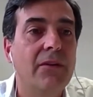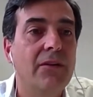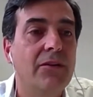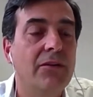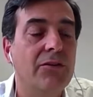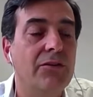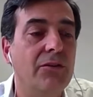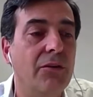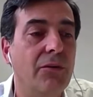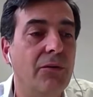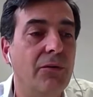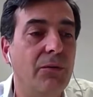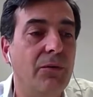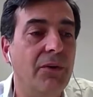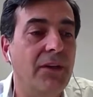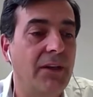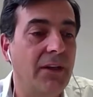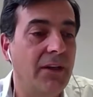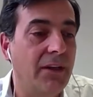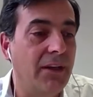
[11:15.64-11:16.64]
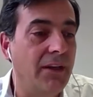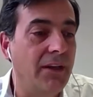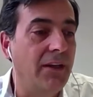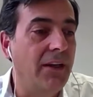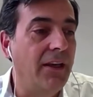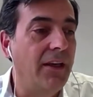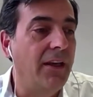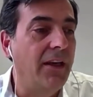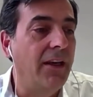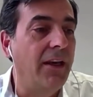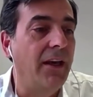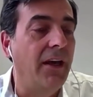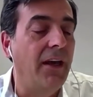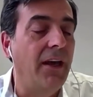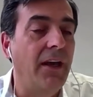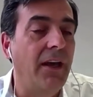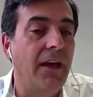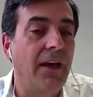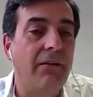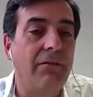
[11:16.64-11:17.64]
So we can we
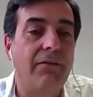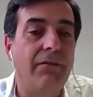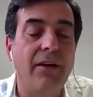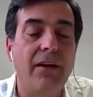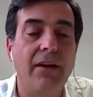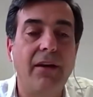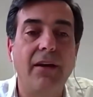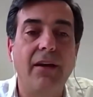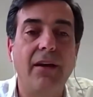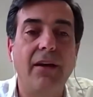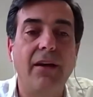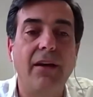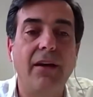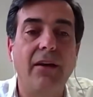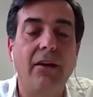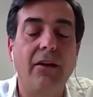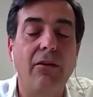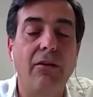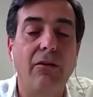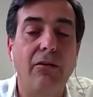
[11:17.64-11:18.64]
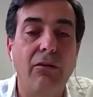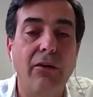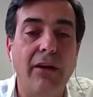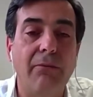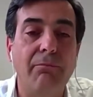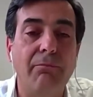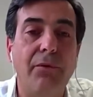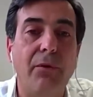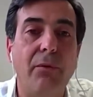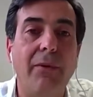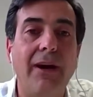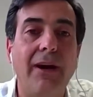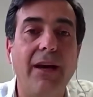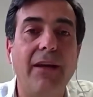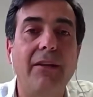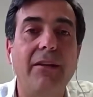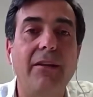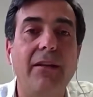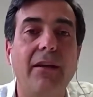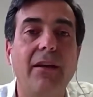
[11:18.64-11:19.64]
can
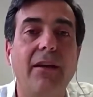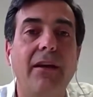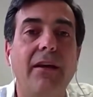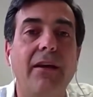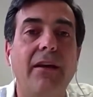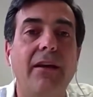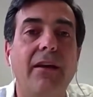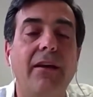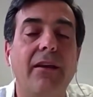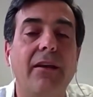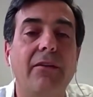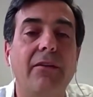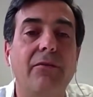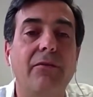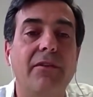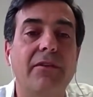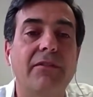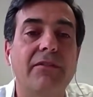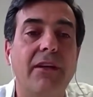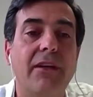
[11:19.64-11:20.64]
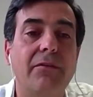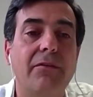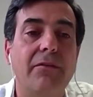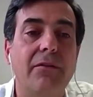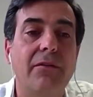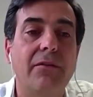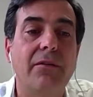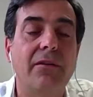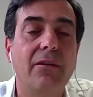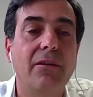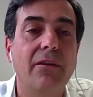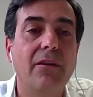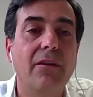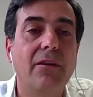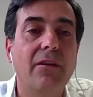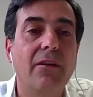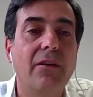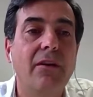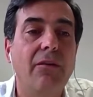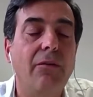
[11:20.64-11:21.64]
provide to the sector
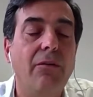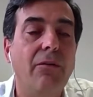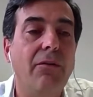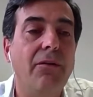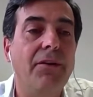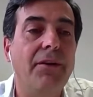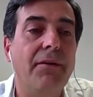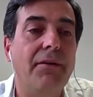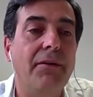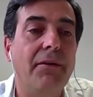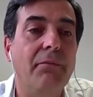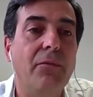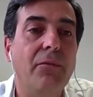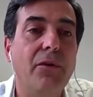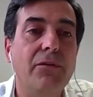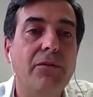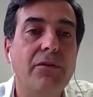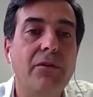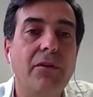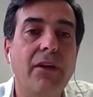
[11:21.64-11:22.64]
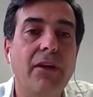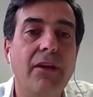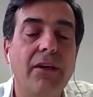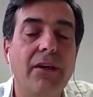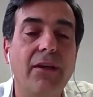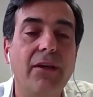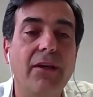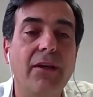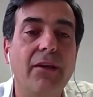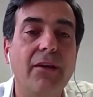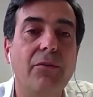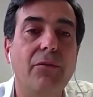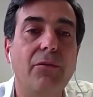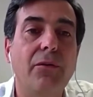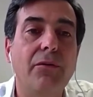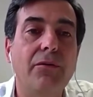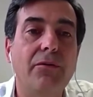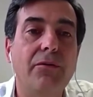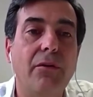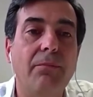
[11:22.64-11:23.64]
all the remote
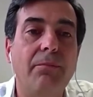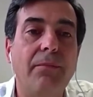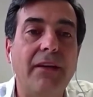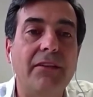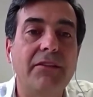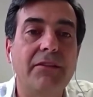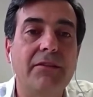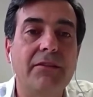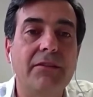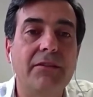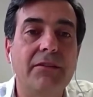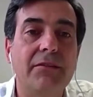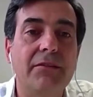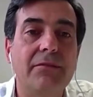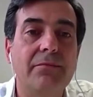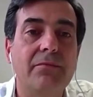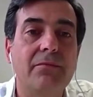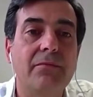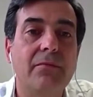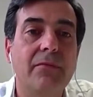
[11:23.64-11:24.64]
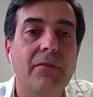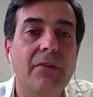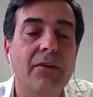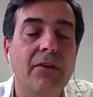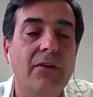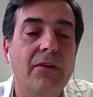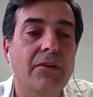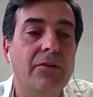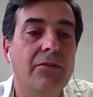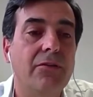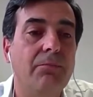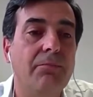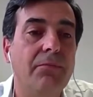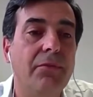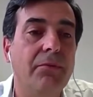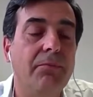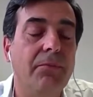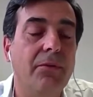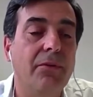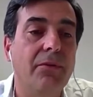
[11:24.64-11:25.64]
control patients. So
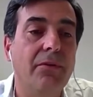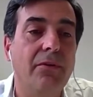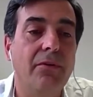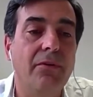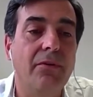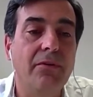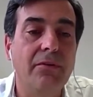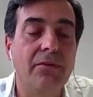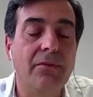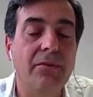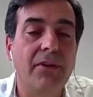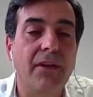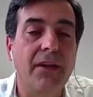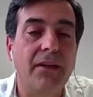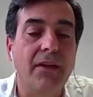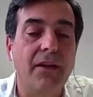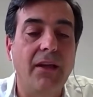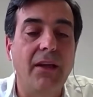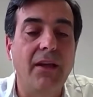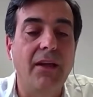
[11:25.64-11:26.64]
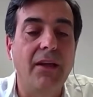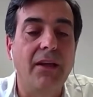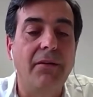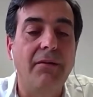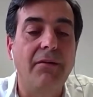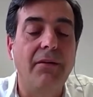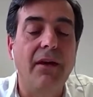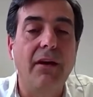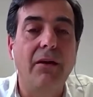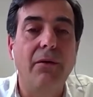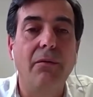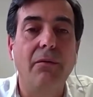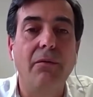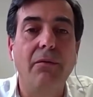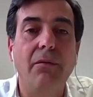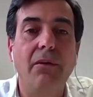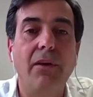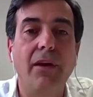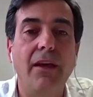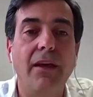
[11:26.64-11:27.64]
people that now
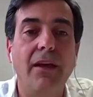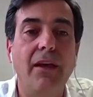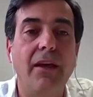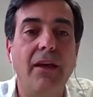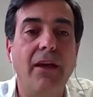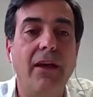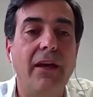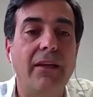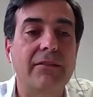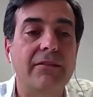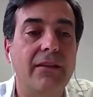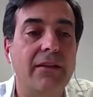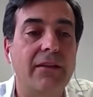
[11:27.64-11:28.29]
has